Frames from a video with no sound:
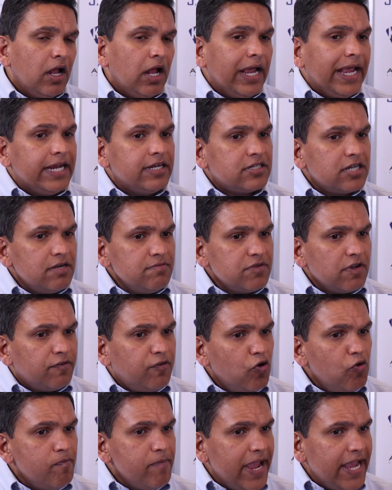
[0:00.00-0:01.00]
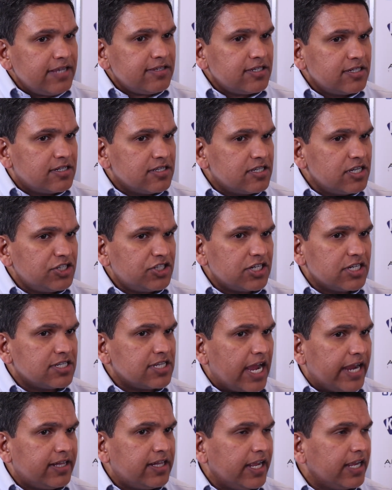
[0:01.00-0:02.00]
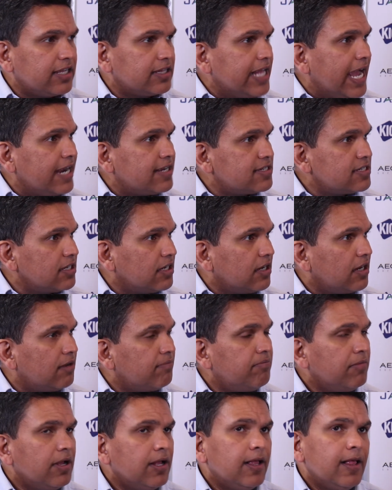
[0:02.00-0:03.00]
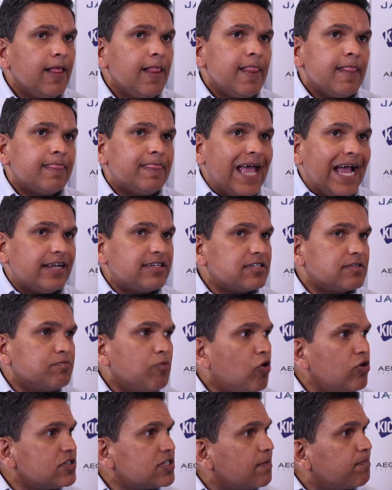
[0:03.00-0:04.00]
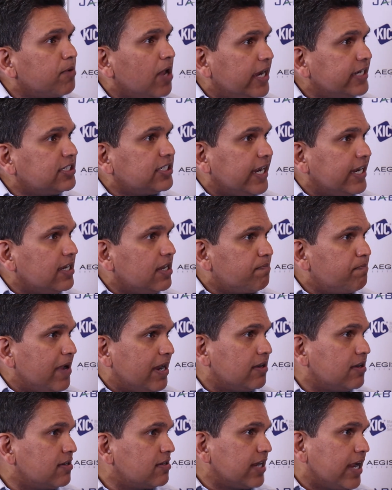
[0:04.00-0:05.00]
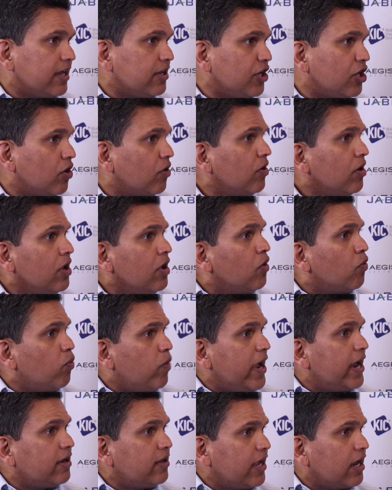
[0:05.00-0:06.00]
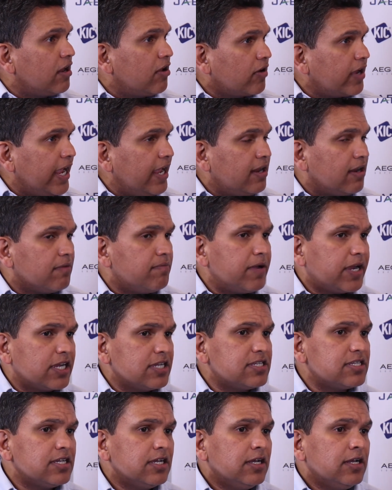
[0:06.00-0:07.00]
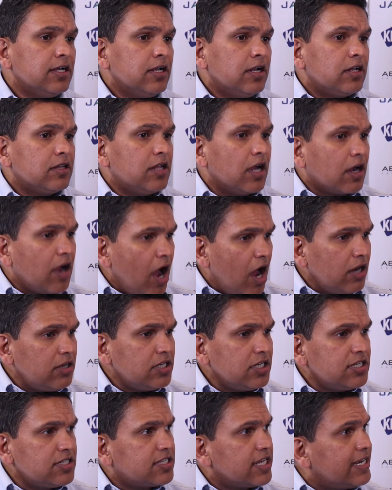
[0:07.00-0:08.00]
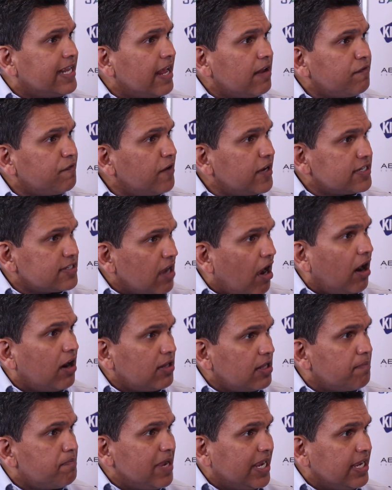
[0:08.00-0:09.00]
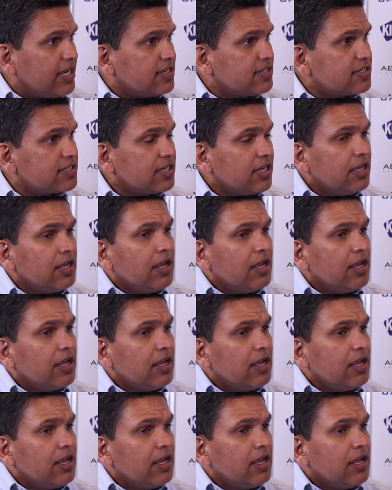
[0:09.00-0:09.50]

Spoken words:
In terms of who makes the decisions, I think that's more supply chain dependent and where they're located, because the Contis, the Delphis are the biggies,